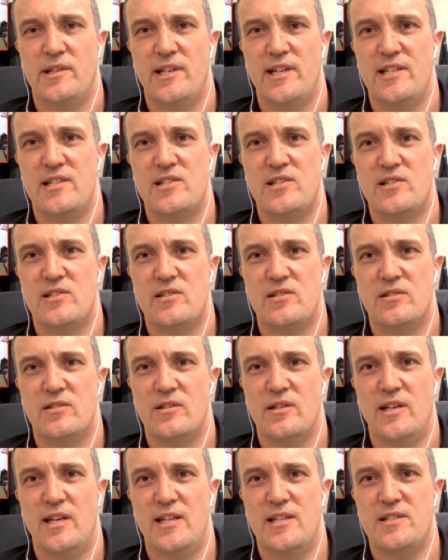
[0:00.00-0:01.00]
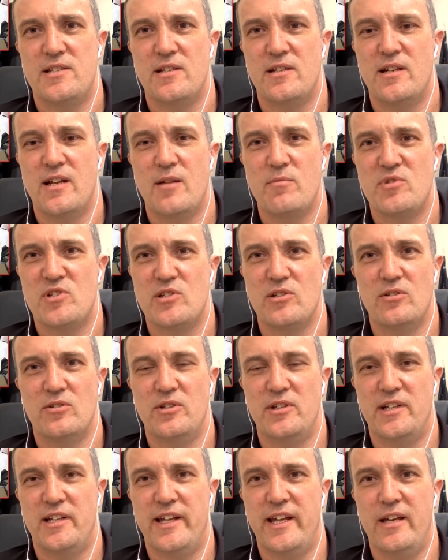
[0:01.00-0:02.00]
It's an
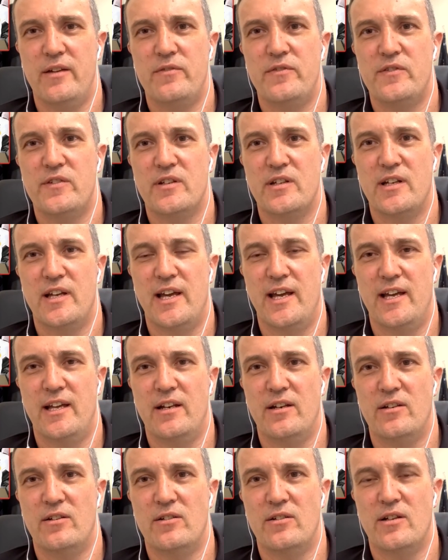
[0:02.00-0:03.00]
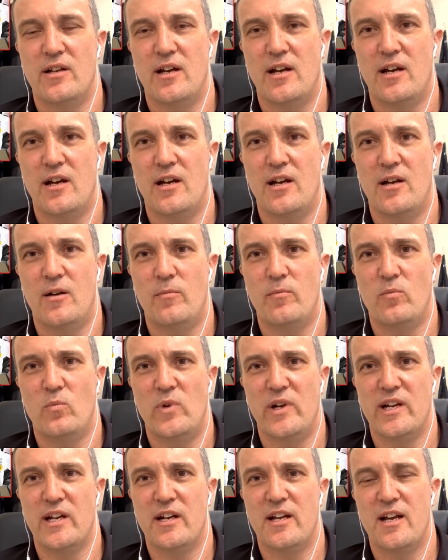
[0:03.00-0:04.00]
absolute gift, and
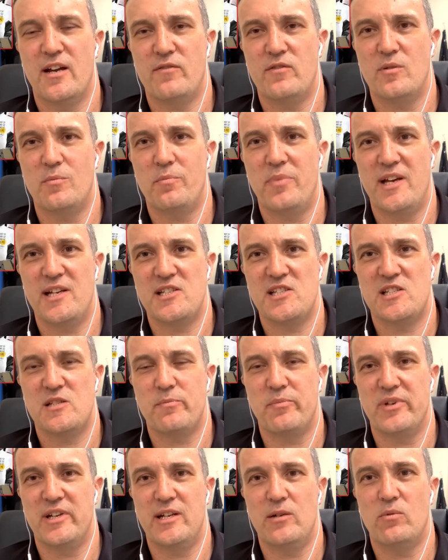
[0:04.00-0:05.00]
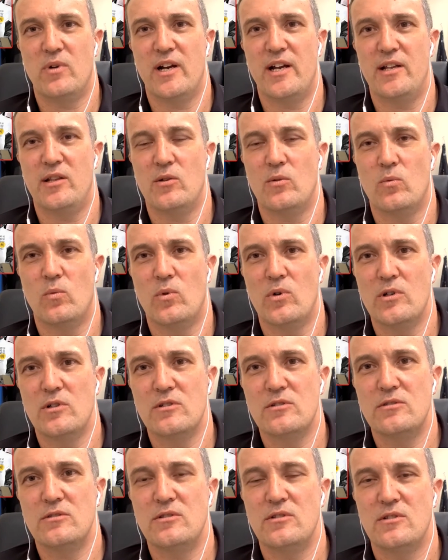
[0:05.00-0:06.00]
we're going to have the best speedway in the
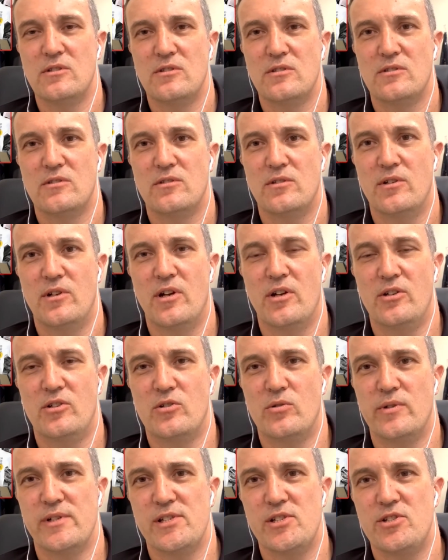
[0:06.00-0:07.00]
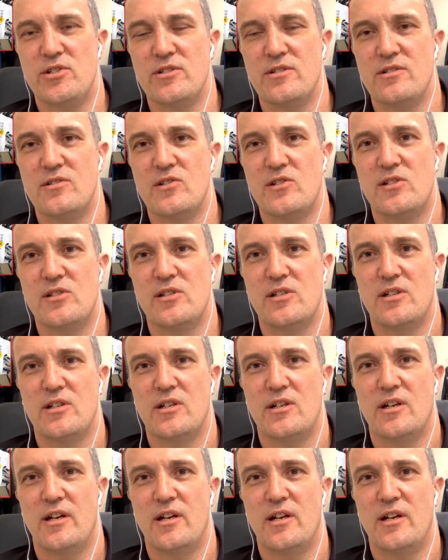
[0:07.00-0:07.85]
world, no questions.